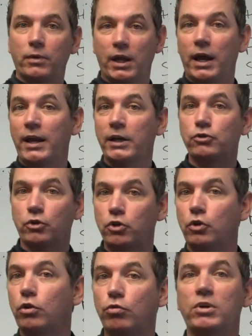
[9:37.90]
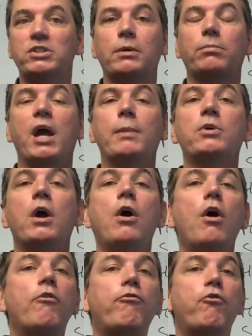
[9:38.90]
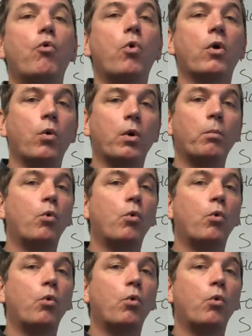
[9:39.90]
an extra 2, 3, sometimes 4 or